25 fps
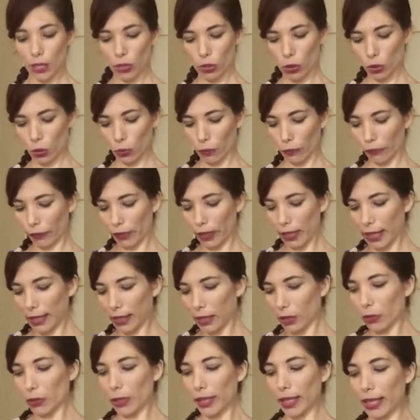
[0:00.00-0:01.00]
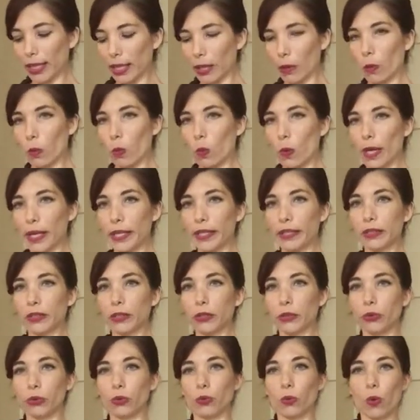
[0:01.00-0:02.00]
So feel like you're getting wider
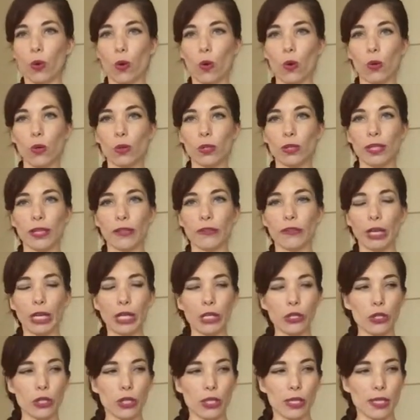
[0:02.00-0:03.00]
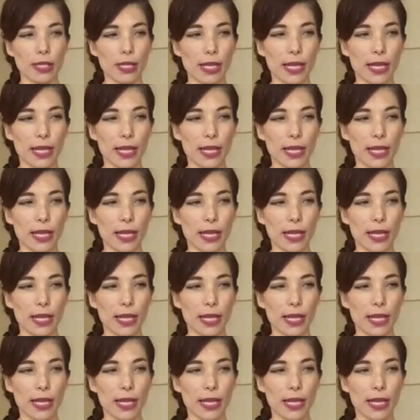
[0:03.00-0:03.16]
to all directions,